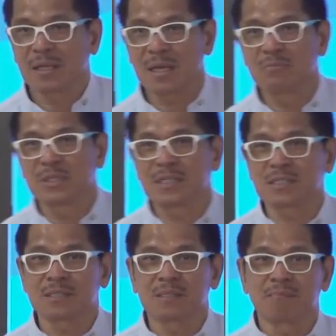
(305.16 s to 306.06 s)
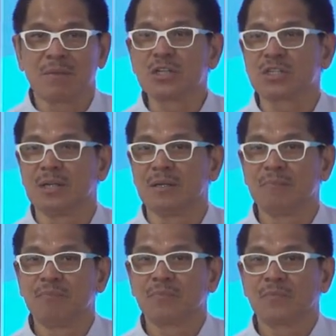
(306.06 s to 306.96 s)
Kim just mentioned.
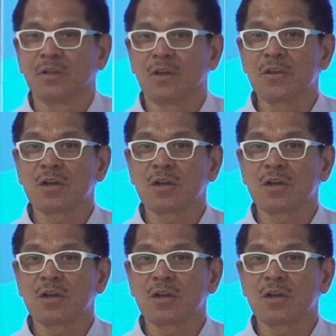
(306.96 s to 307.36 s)
You know,